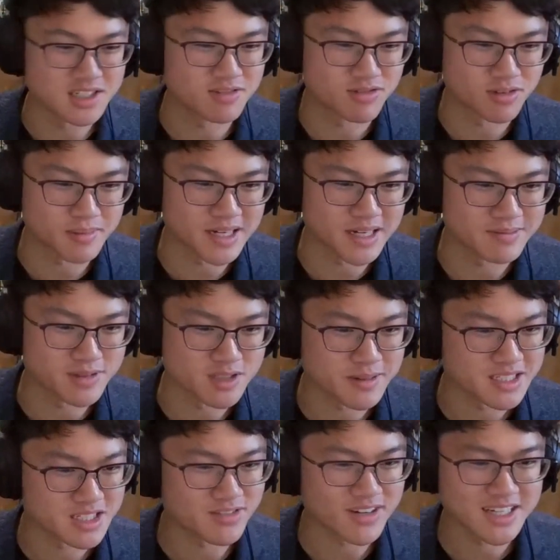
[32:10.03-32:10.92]
from my
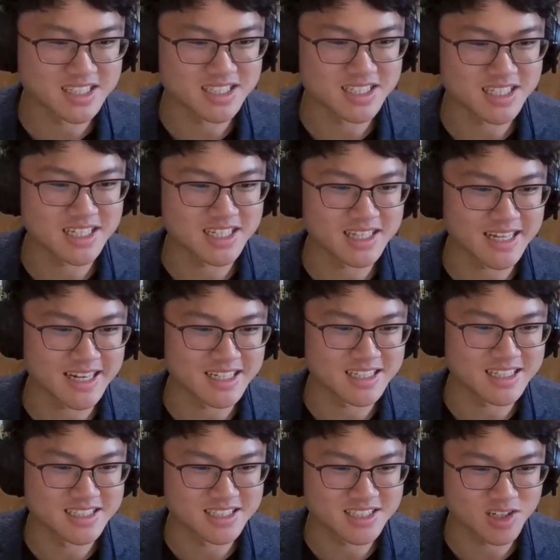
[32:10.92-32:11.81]
perspective, I say
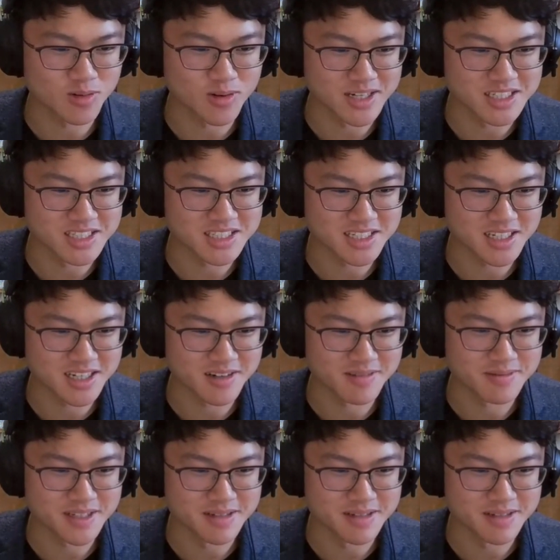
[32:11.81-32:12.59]
that is quite um,